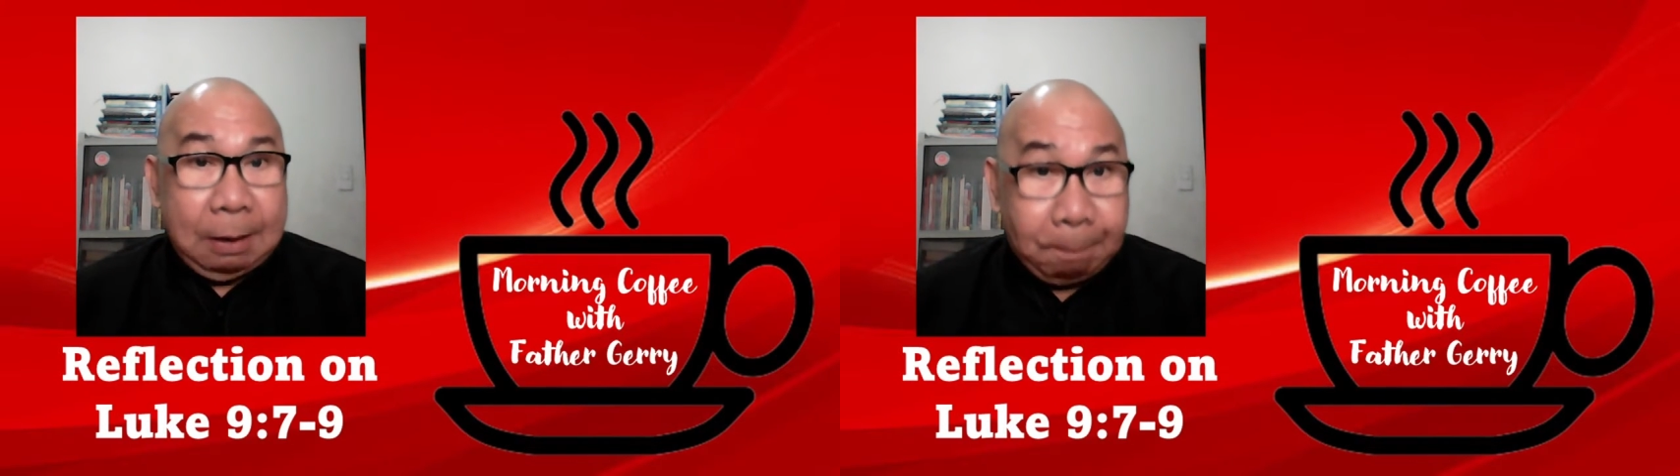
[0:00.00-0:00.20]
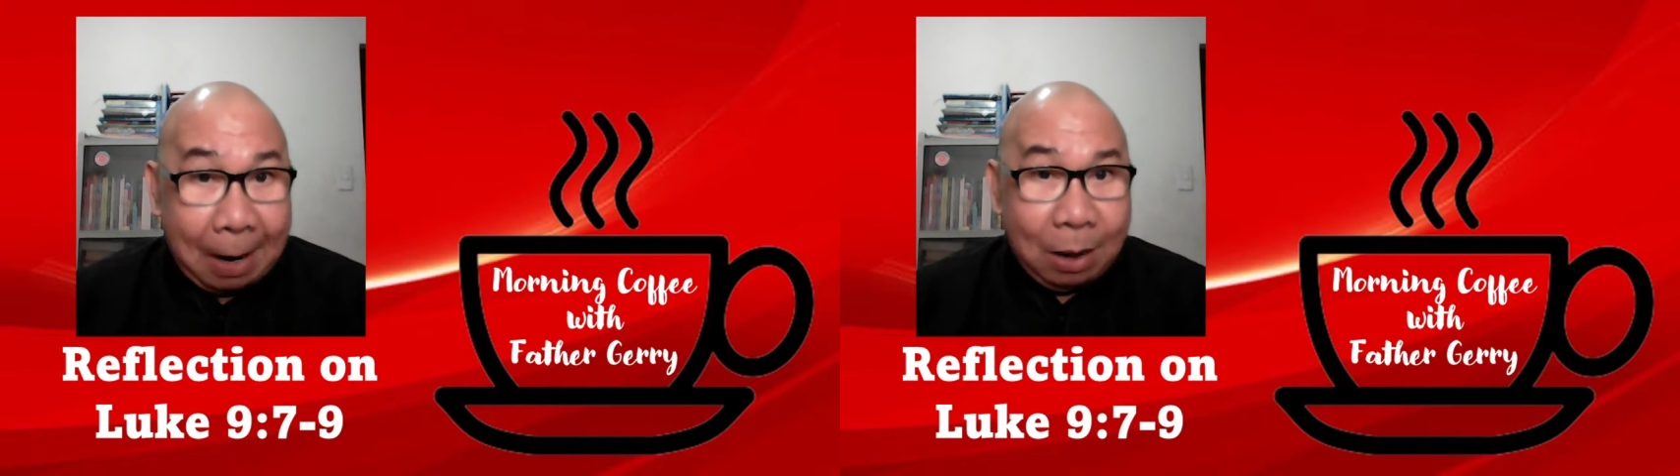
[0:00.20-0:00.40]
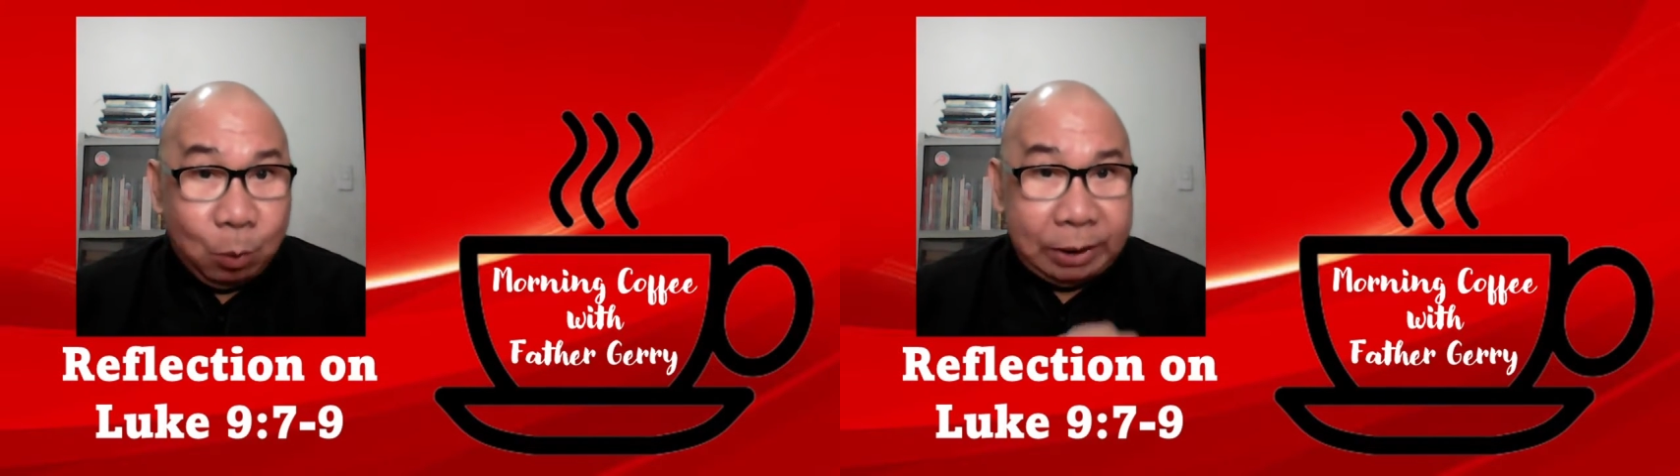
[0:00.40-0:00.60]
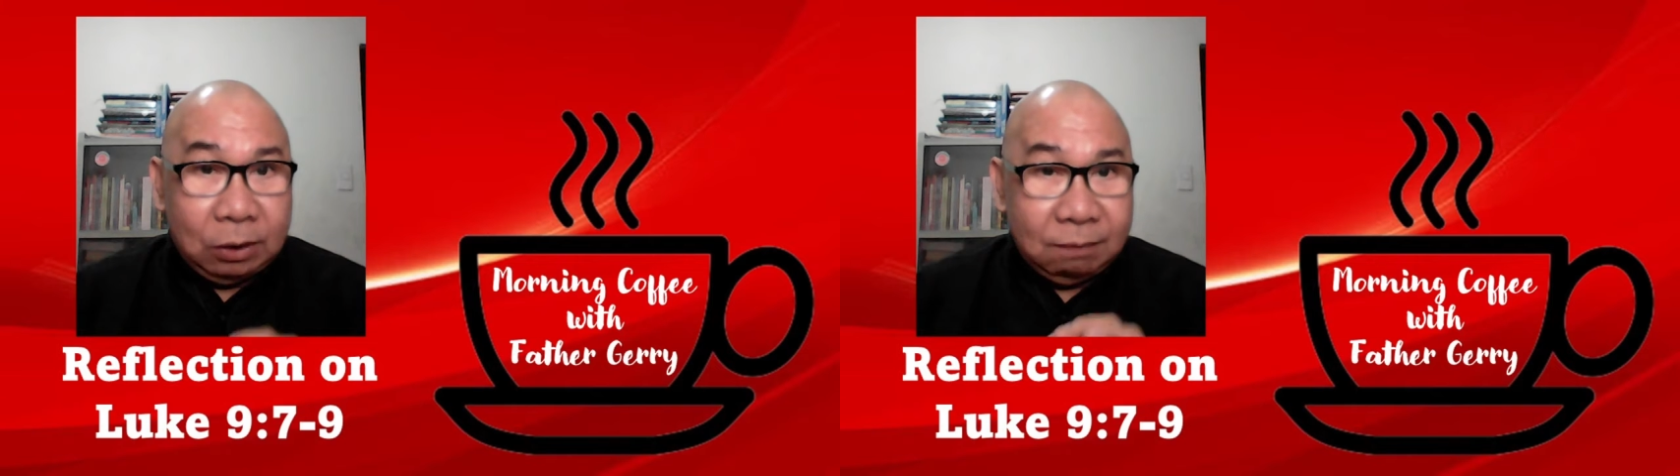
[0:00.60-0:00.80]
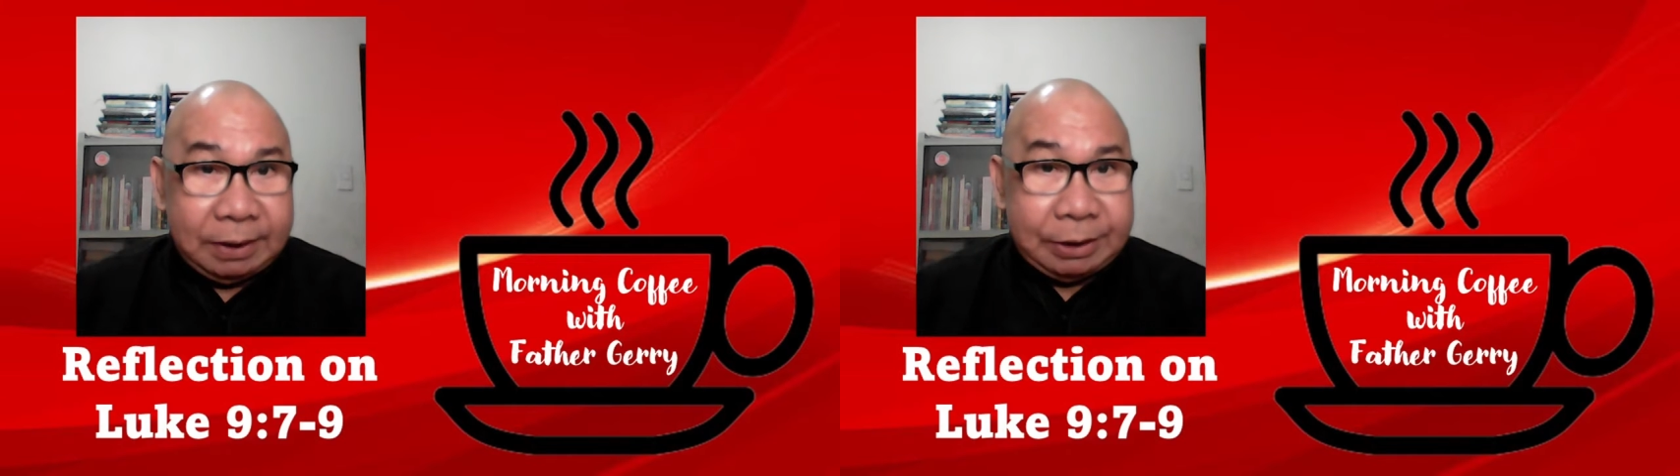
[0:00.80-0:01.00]
power
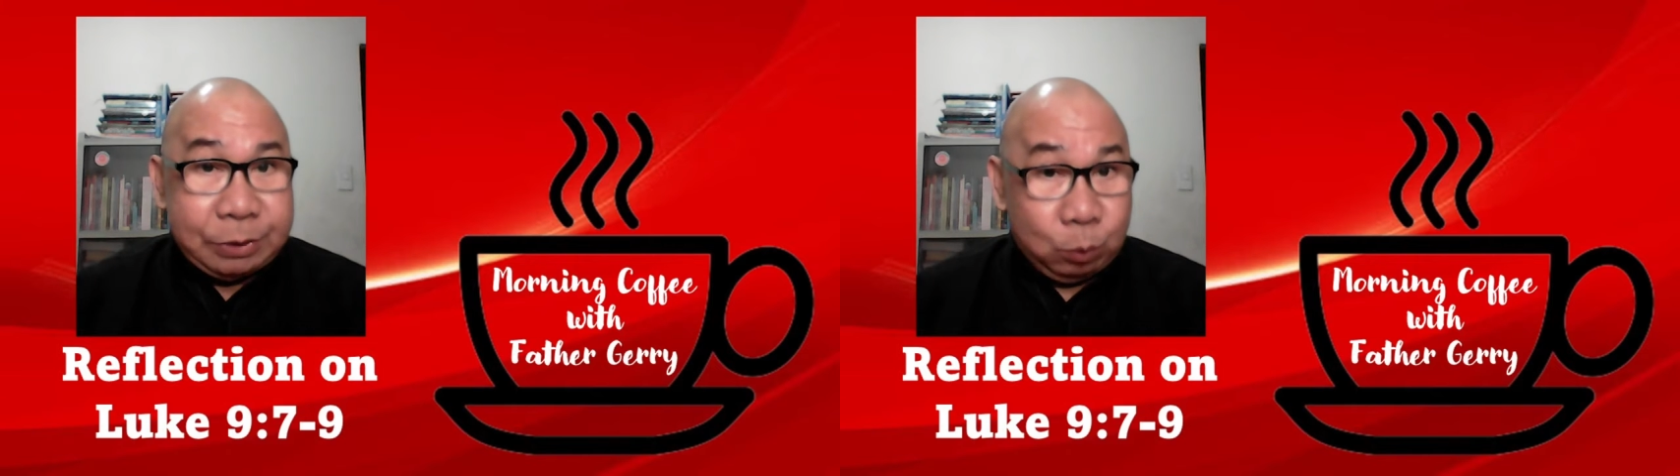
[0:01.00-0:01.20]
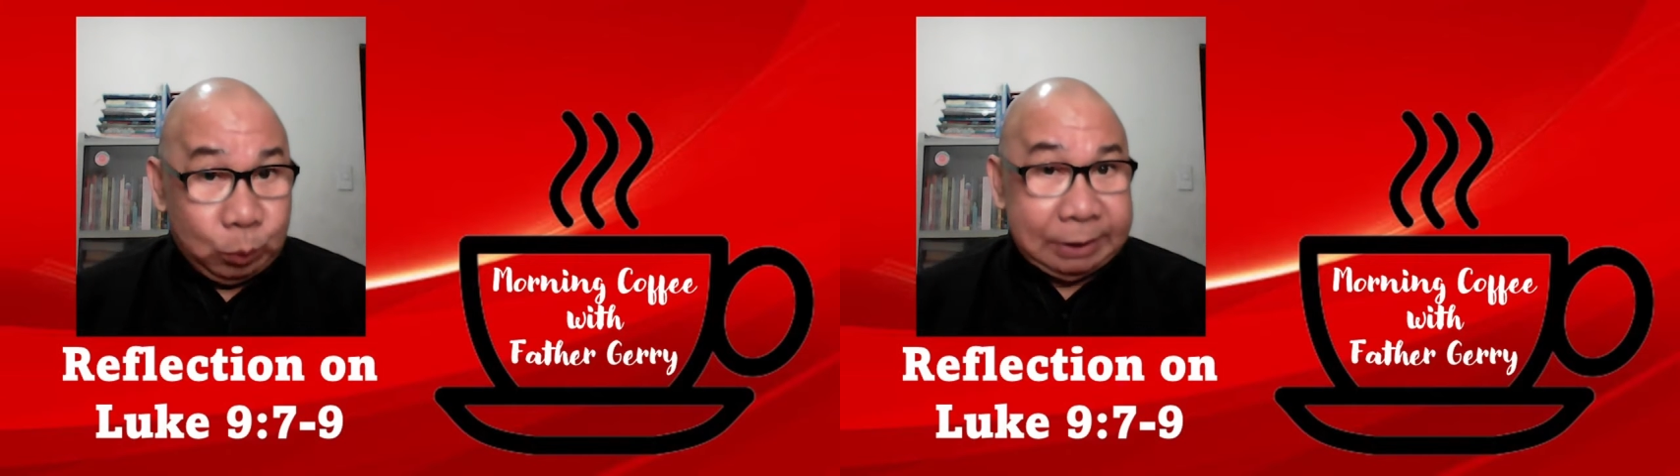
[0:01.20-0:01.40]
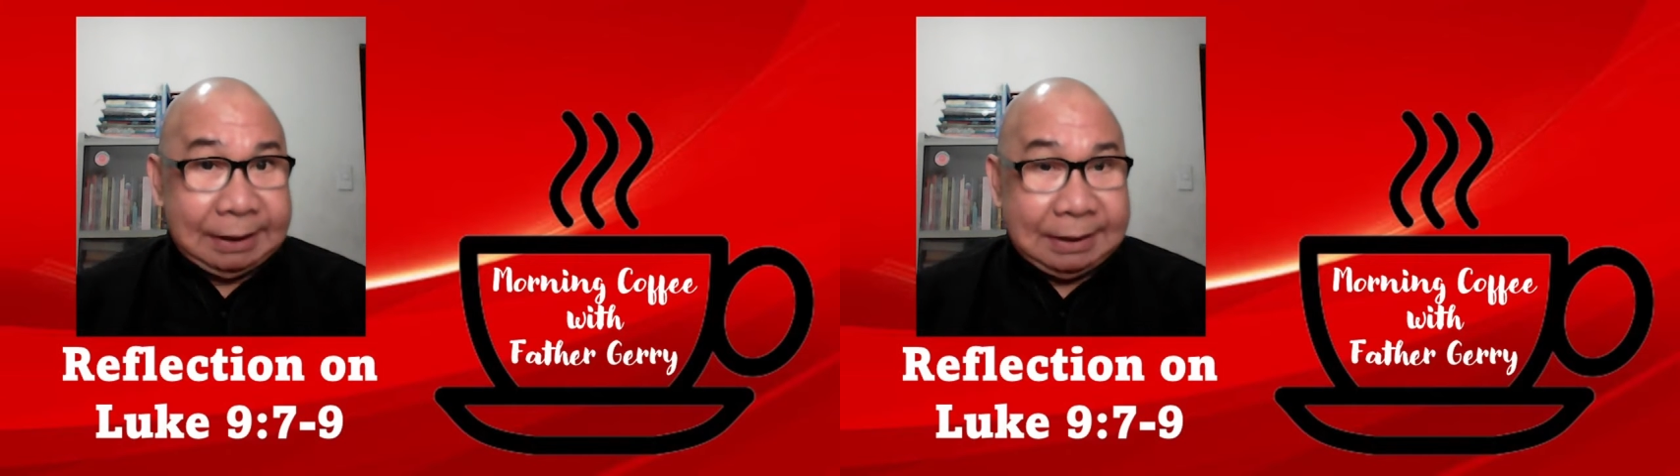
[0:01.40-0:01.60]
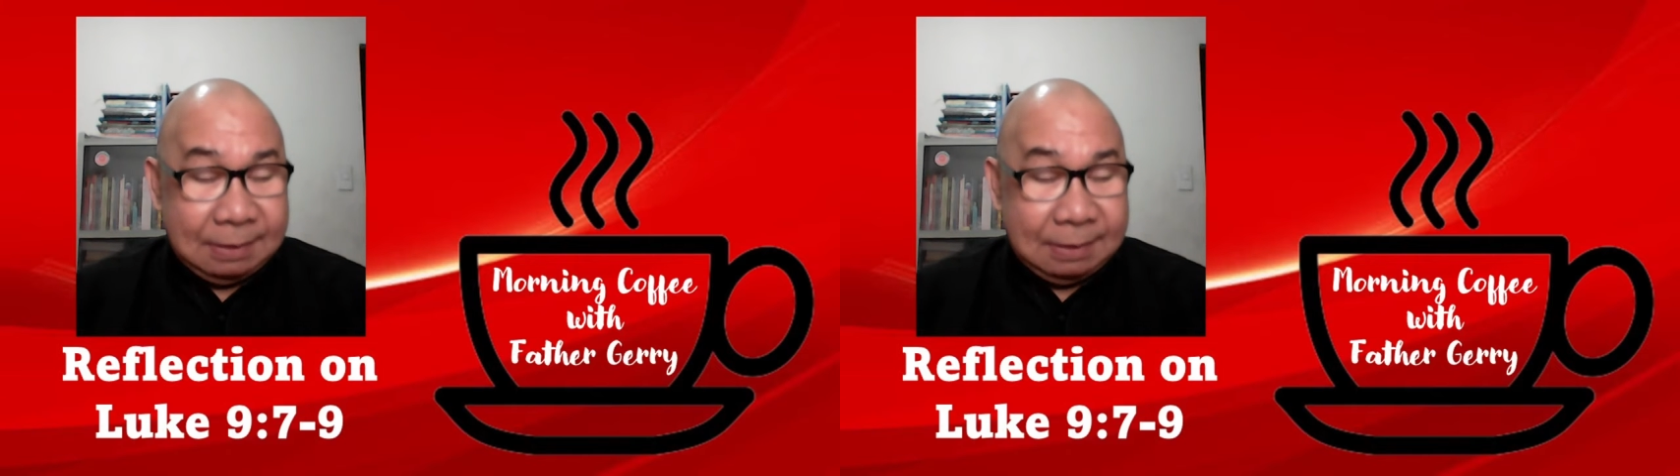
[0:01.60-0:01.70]
of his word.